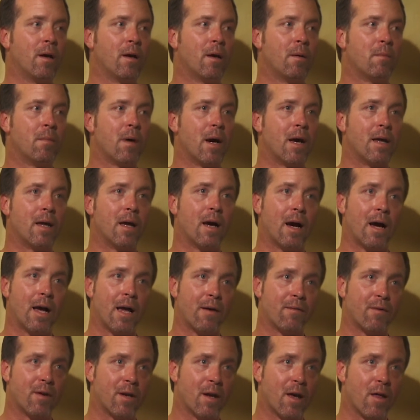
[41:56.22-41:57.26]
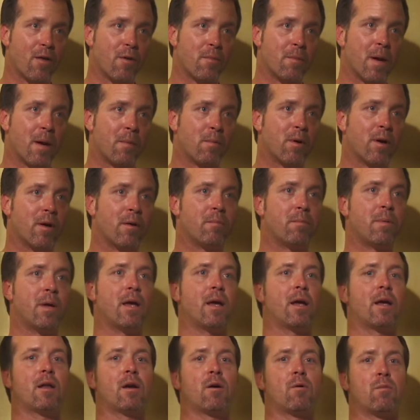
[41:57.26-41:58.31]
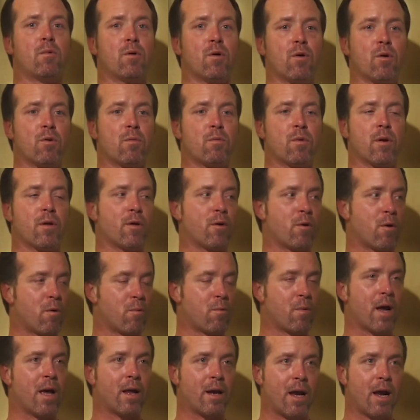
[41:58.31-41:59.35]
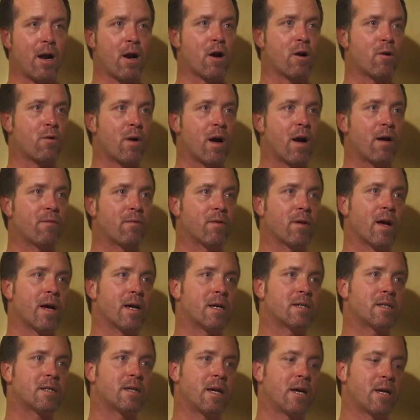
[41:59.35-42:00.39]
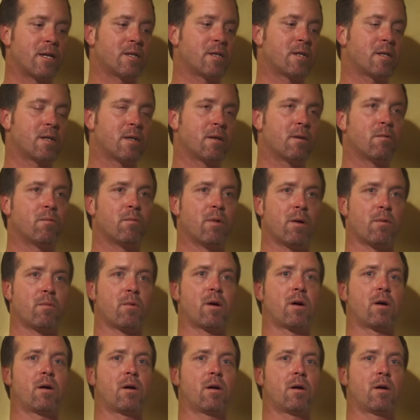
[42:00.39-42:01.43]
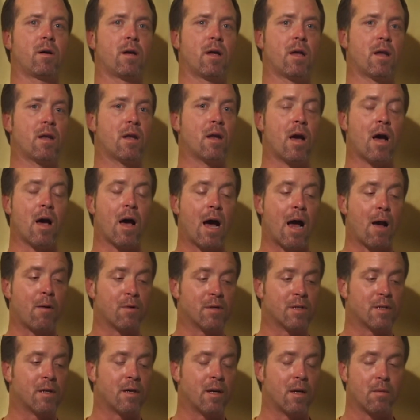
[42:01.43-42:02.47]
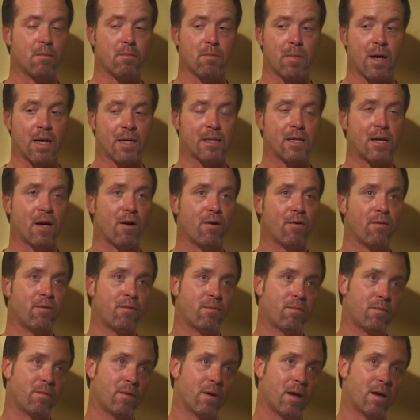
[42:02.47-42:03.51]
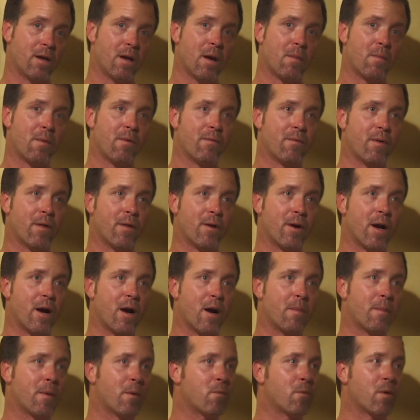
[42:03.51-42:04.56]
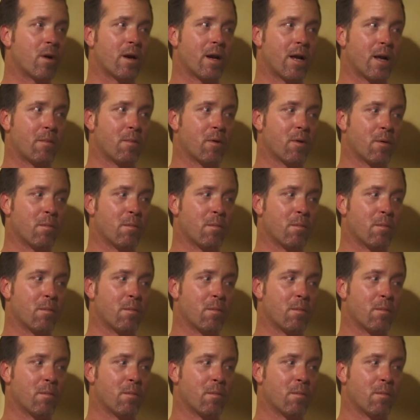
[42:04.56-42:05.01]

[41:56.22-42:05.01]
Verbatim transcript: My, I have another memory of being in a room where there were red aircraft-like seats. We were, I was myself, a number of other airmen were unable to